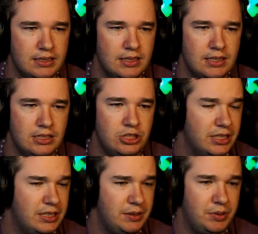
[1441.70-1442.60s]
She can
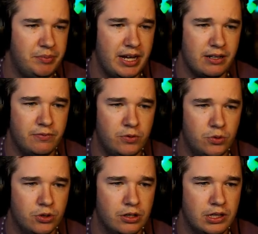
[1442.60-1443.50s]
TP back and
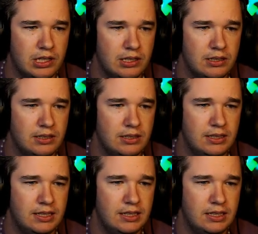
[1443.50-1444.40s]
forth,
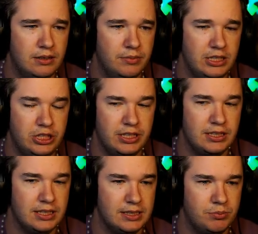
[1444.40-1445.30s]
and she can
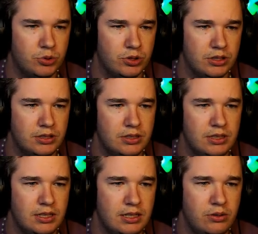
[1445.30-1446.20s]
teleport
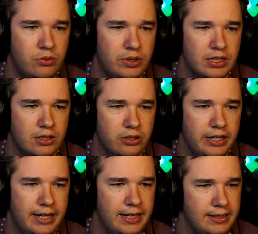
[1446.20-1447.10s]
with a
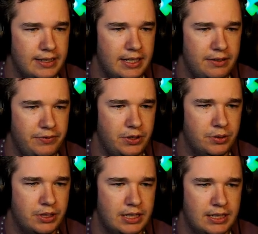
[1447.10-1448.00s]
grenade if you
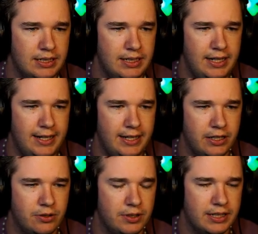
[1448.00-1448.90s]
hit it
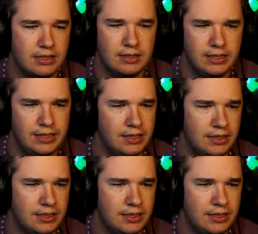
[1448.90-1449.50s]
correctly.